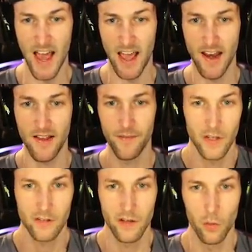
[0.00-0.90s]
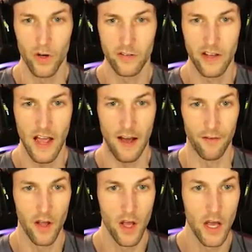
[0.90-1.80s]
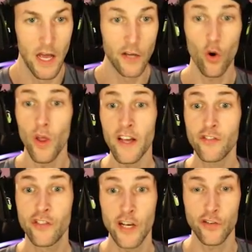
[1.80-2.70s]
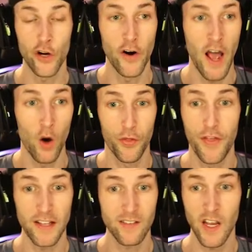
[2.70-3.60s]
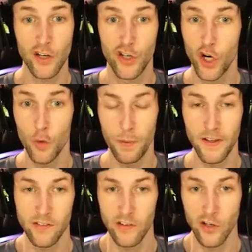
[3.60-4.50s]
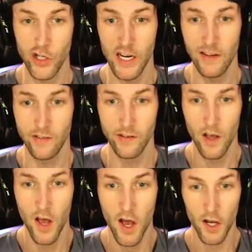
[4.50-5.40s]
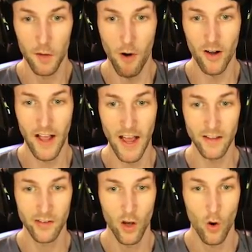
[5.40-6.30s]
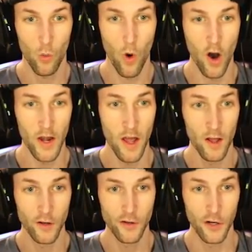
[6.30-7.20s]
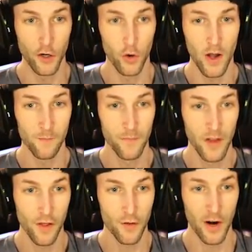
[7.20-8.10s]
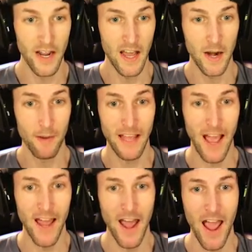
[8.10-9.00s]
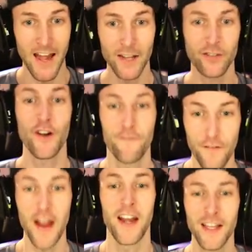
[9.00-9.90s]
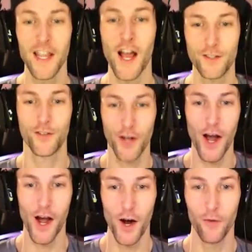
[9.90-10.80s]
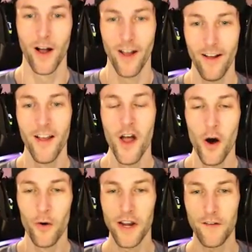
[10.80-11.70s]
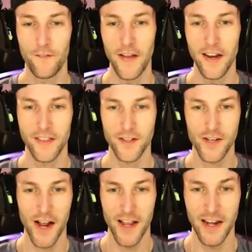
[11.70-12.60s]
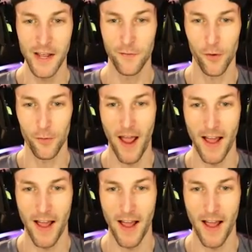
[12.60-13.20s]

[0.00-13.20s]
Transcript: that. Let's see. What does he have? He only has 600 health. That's like 2 pieces of cheese. Come on, guys. 1, 2, 3. Hit him again. And he's defeated. Let's go. We defeated the giant evil